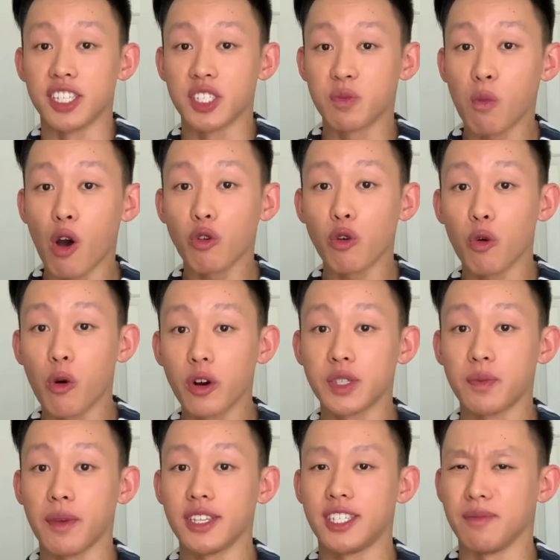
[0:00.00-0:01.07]
small rewards
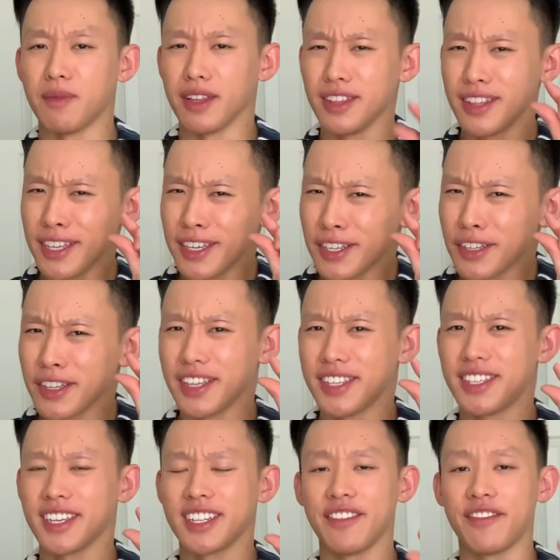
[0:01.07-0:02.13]
may seem a little
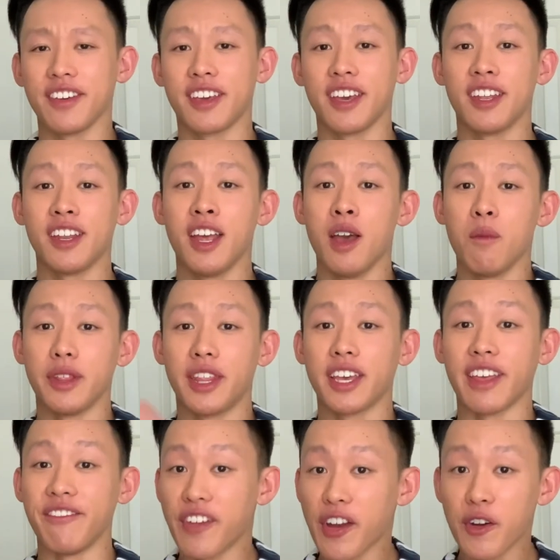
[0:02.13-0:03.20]
insignificant, but they
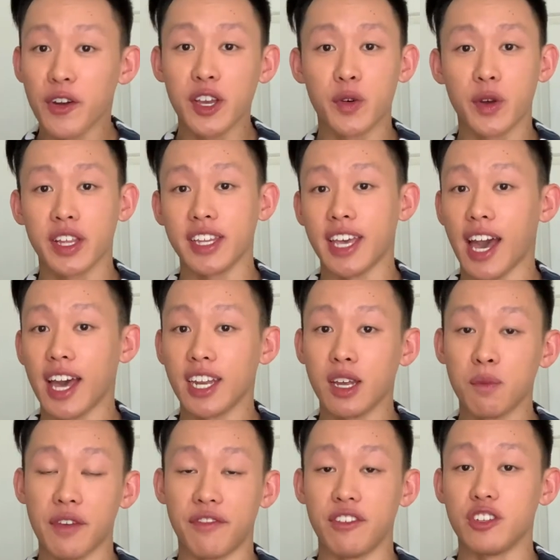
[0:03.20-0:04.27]
can very quickly add up
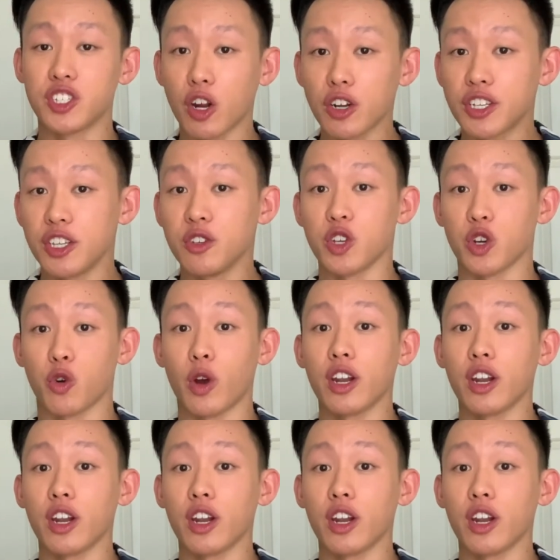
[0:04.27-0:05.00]
if you start to use your credit